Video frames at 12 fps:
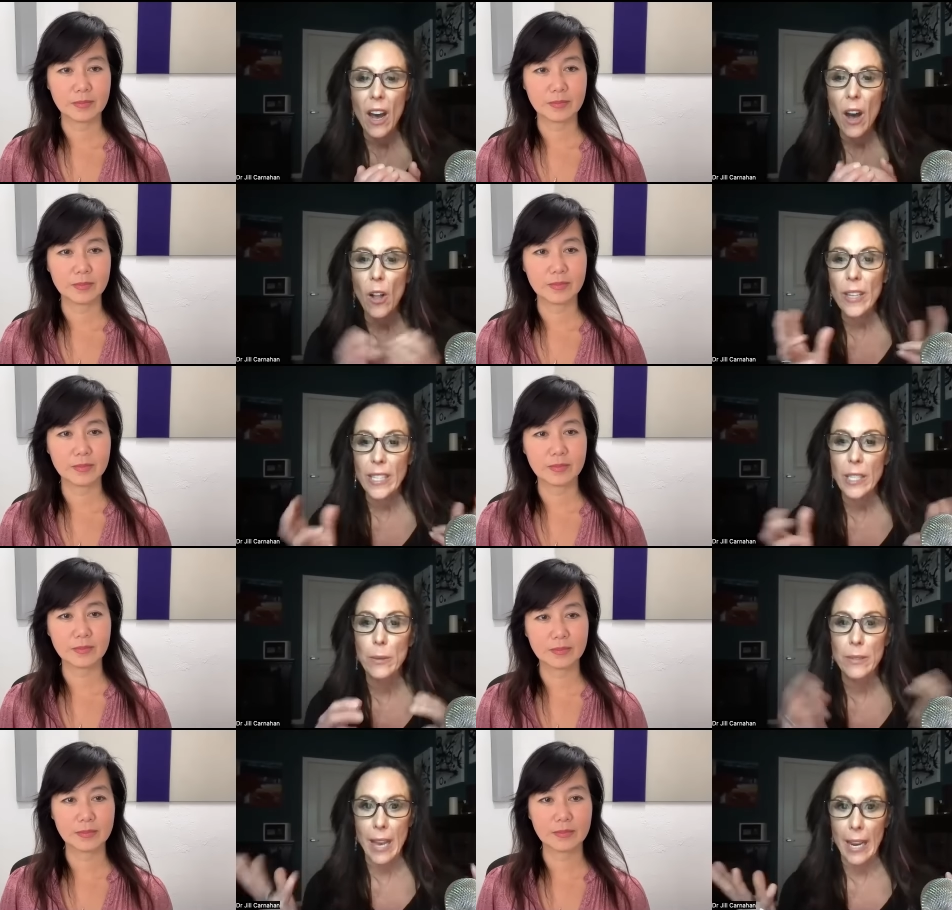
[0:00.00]
Speaker 1: All I knew
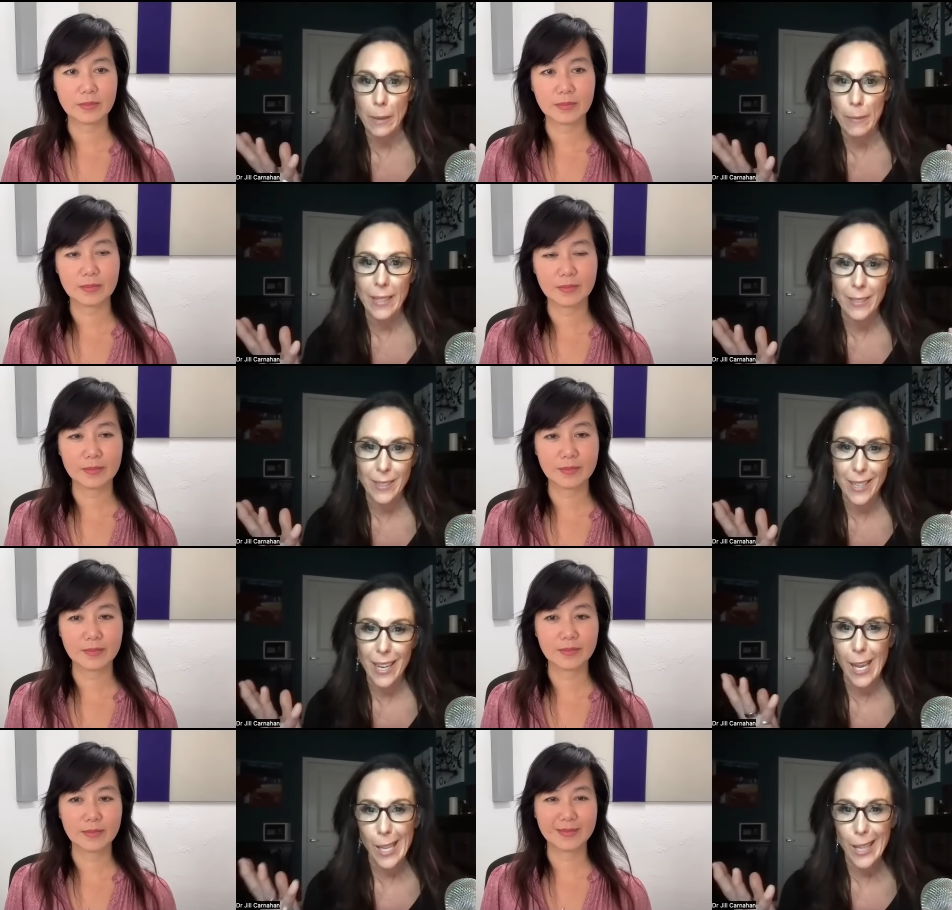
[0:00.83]
was
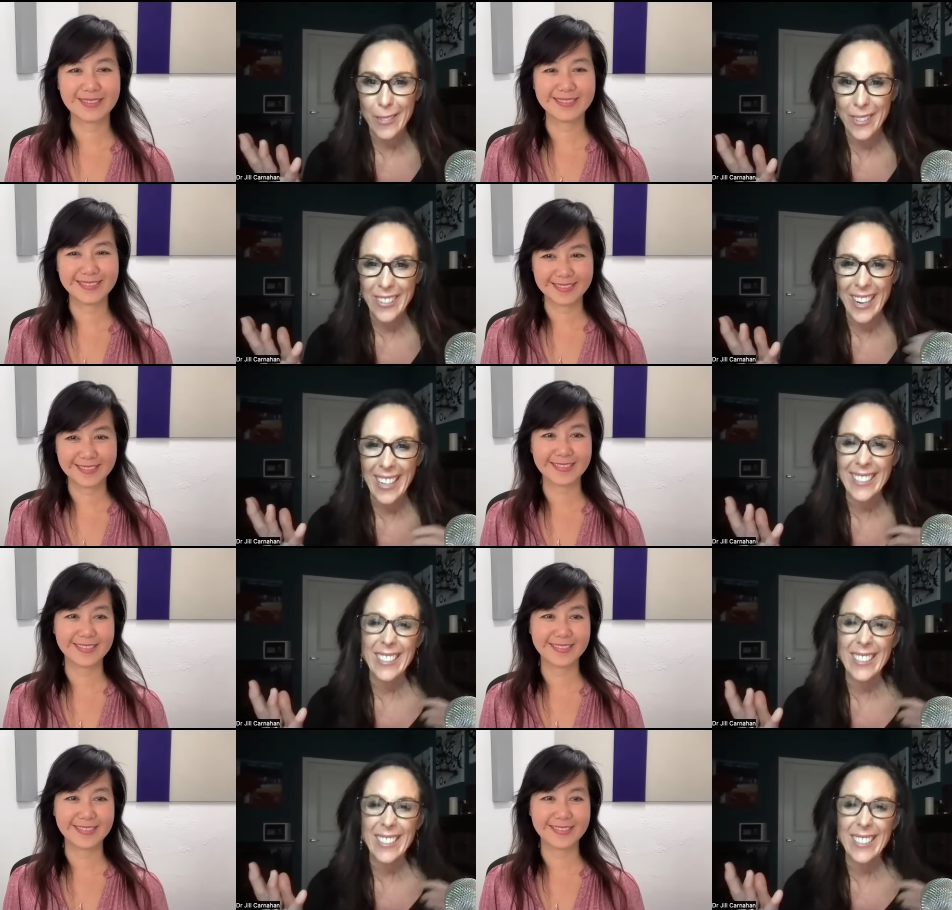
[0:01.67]
Akkermansia. I love it, right?